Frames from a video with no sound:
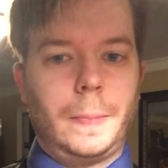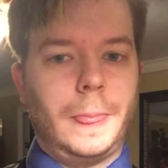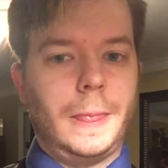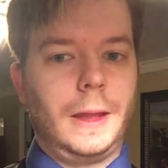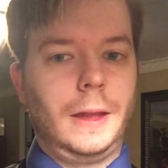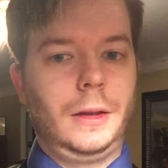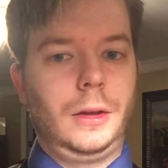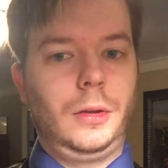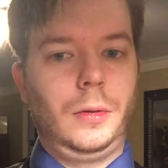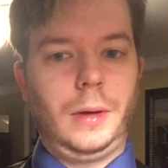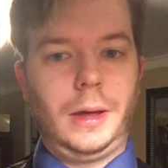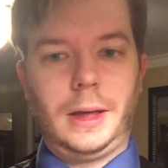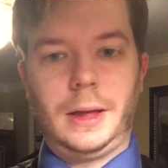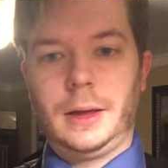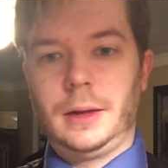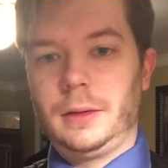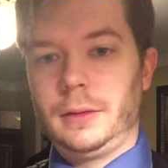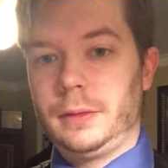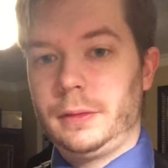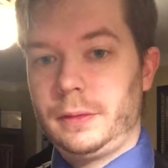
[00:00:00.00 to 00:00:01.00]
And you
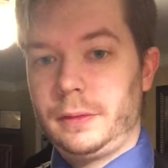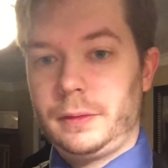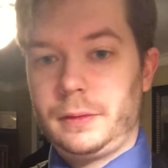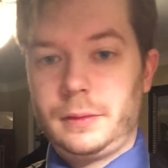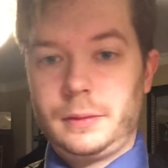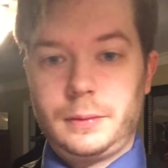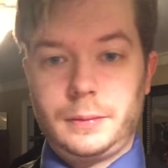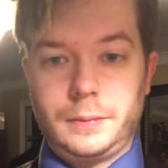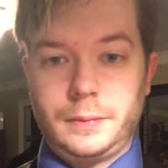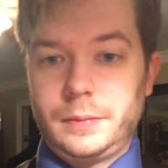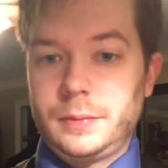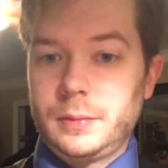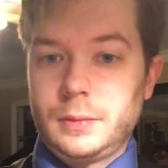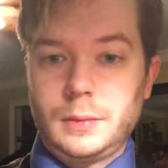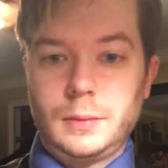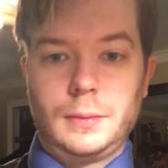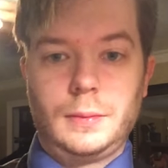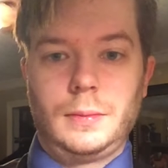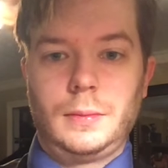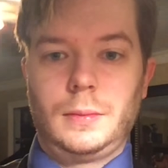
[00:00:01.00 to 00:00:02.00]
have
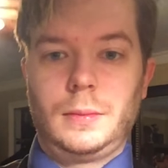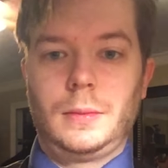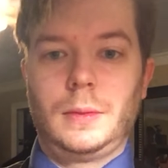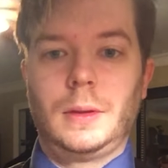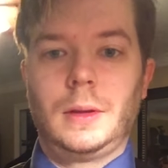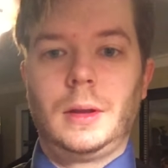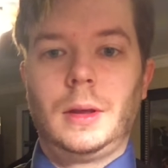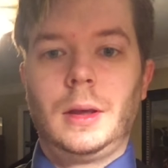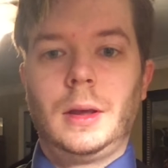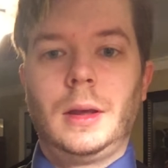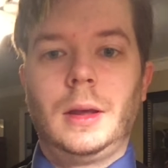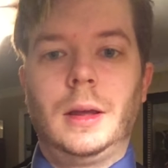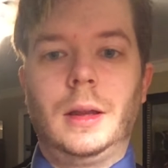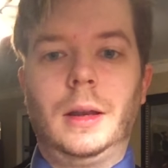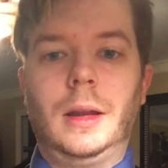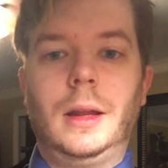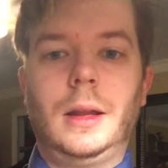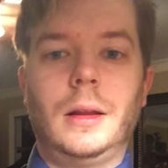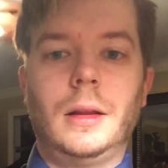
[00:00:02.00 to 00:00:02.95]
an